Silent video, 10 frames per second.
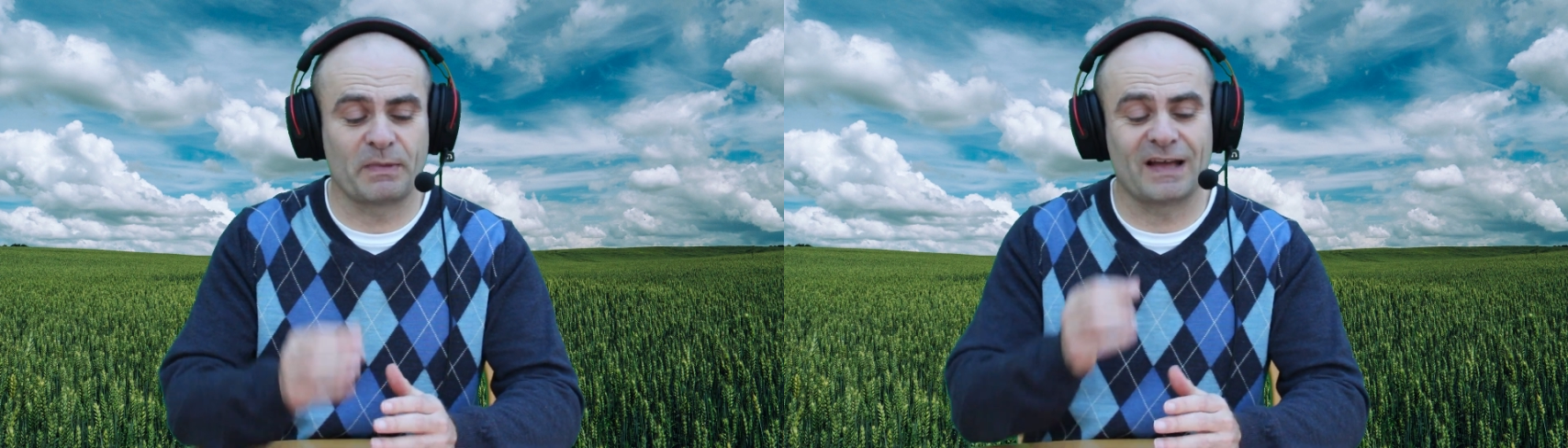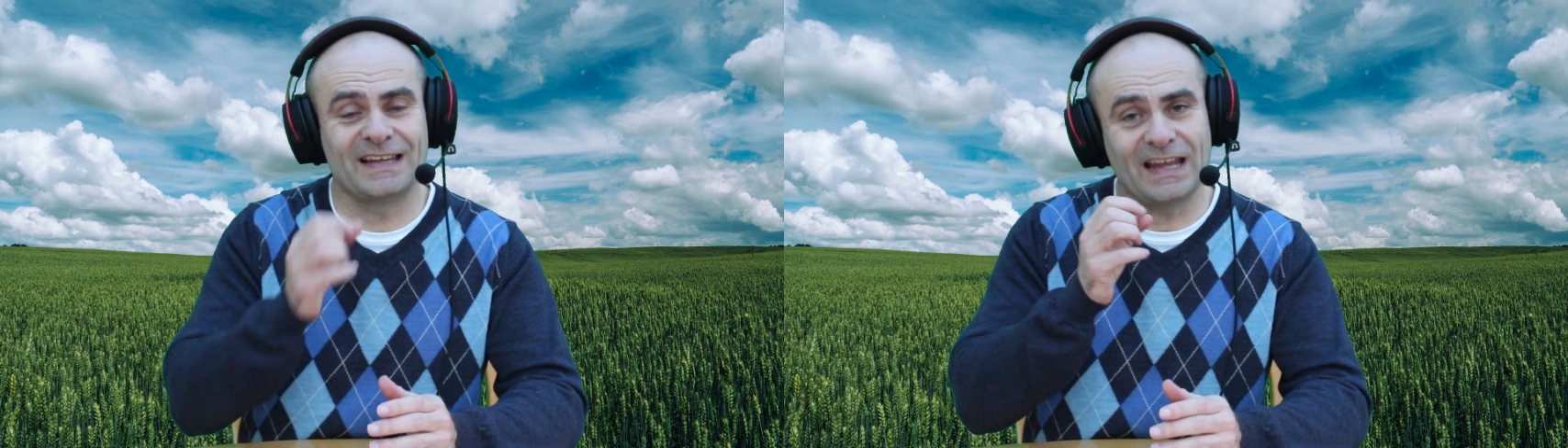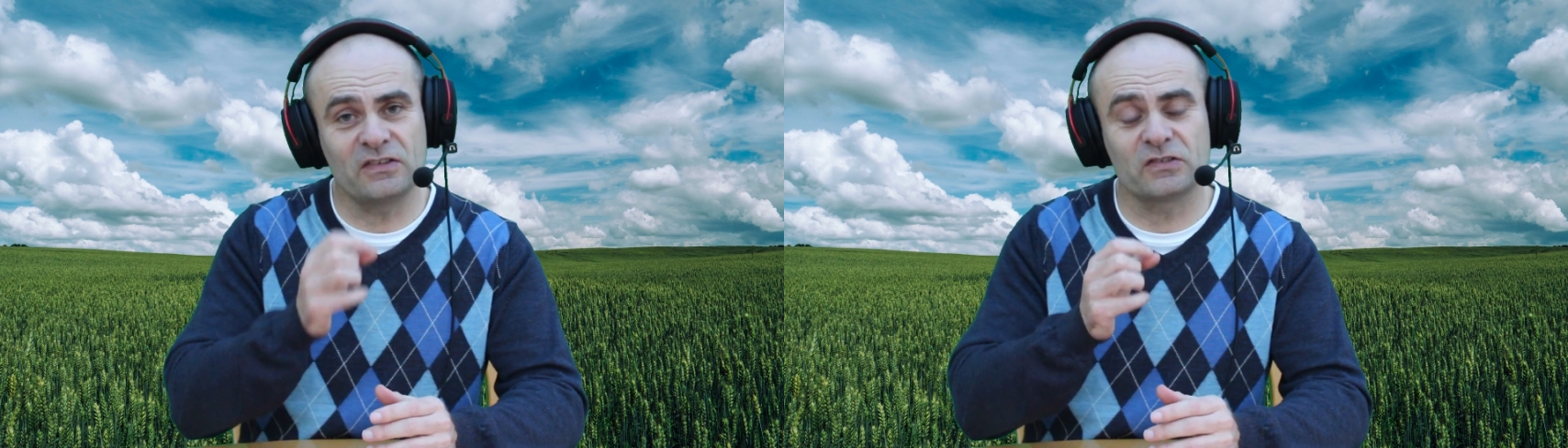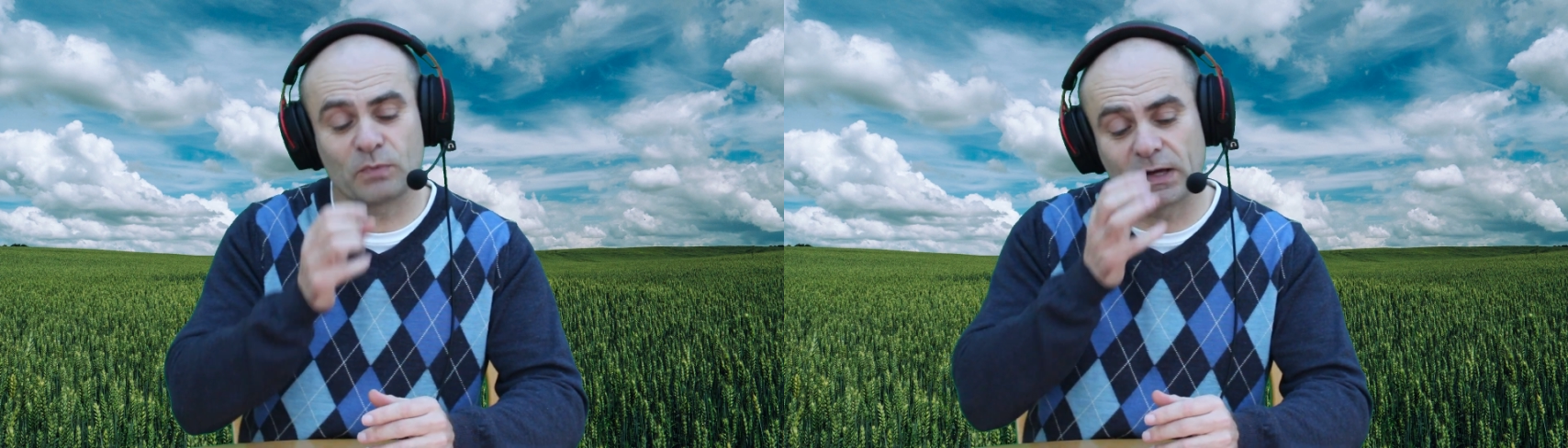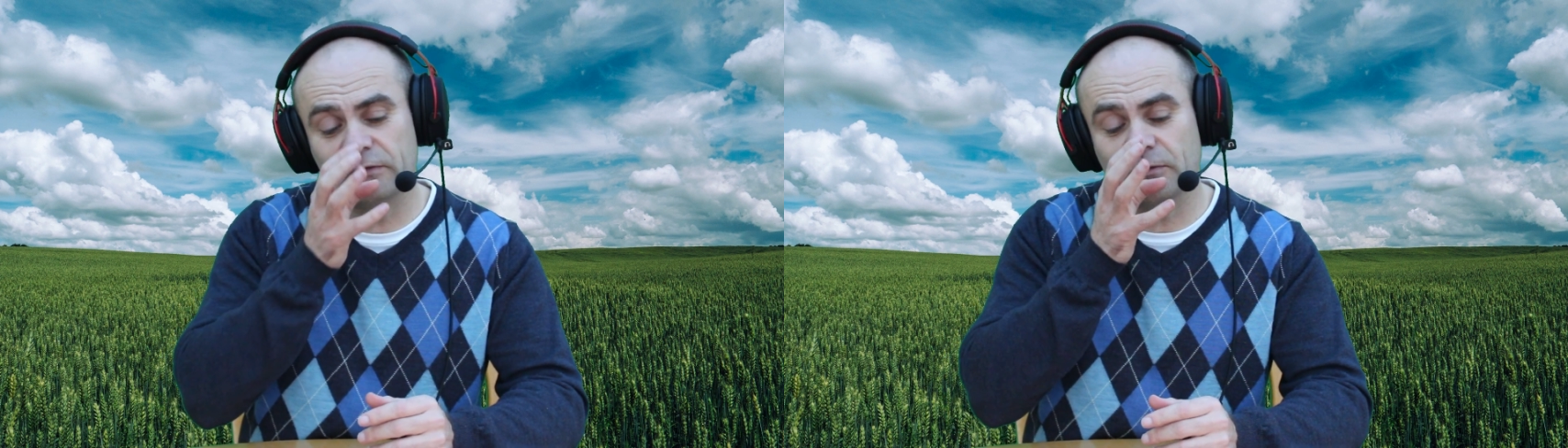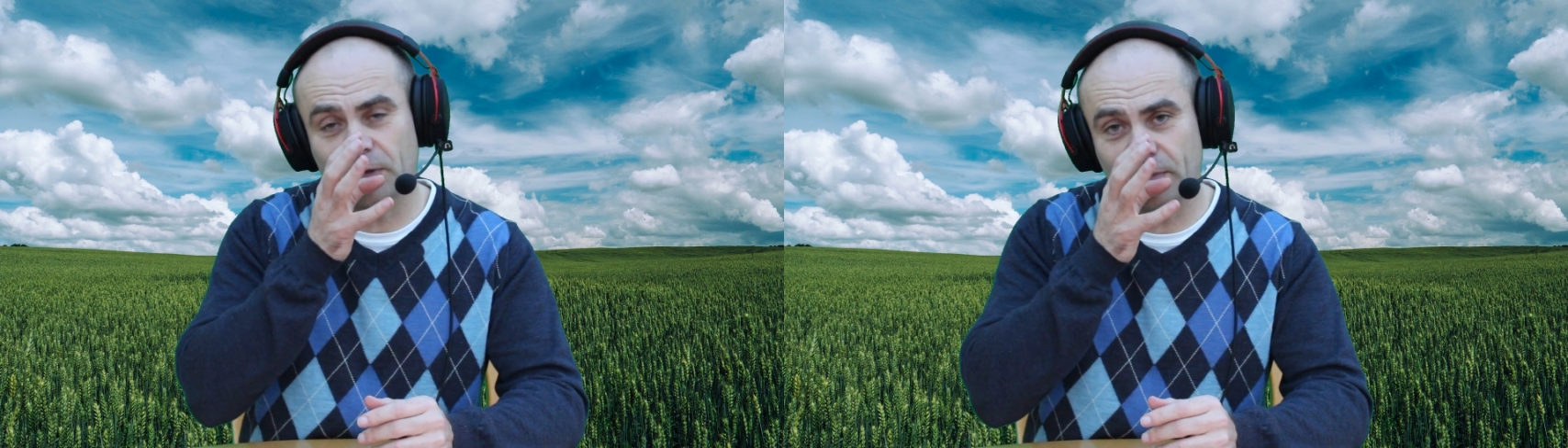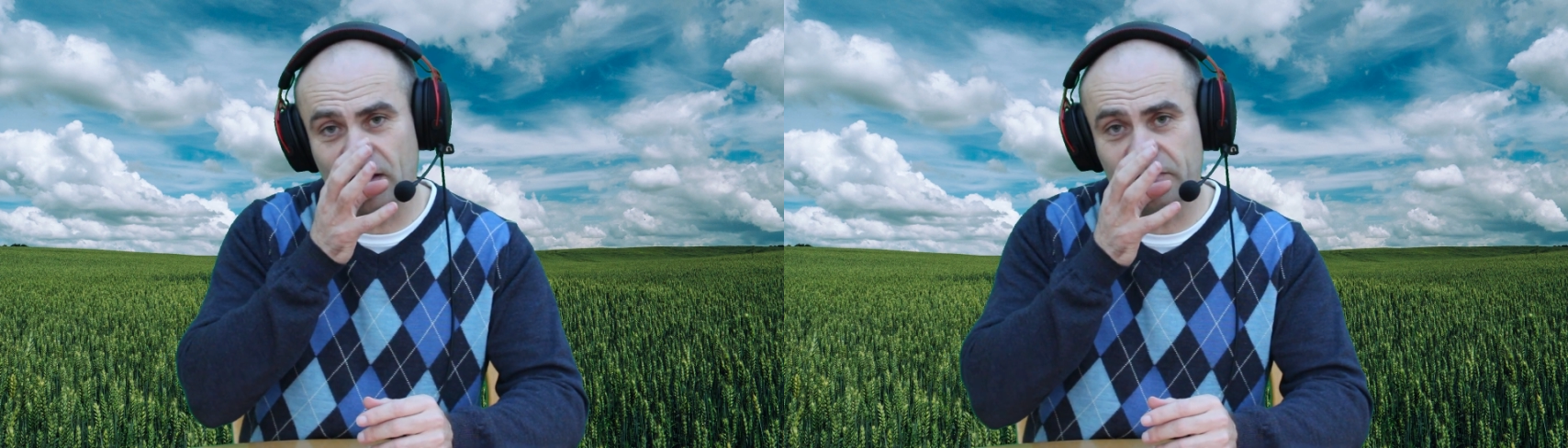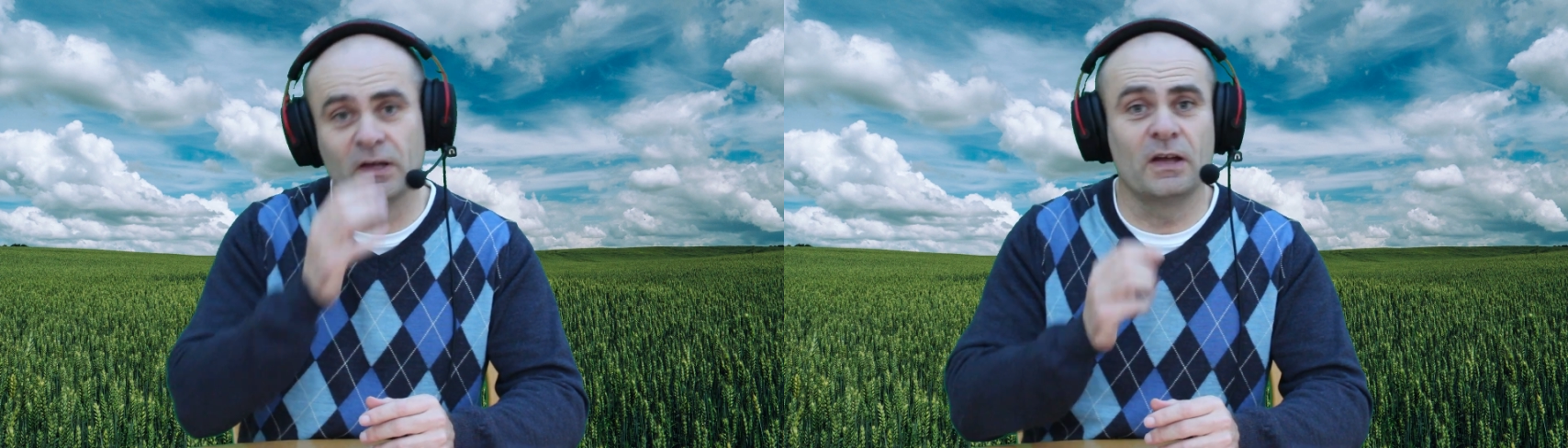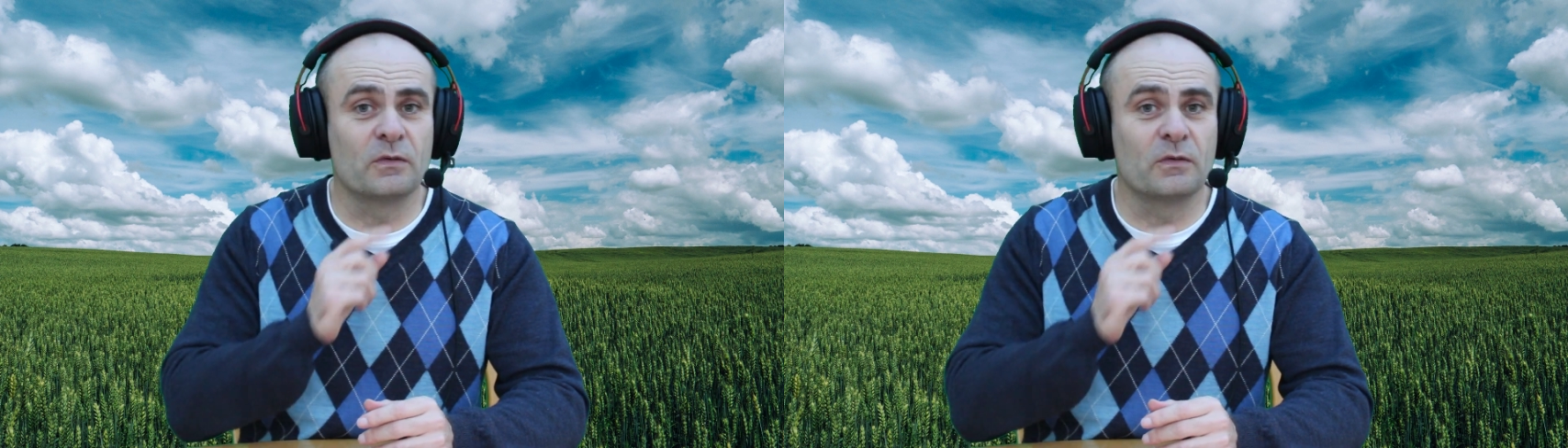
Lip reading: about an inch away from your mouth,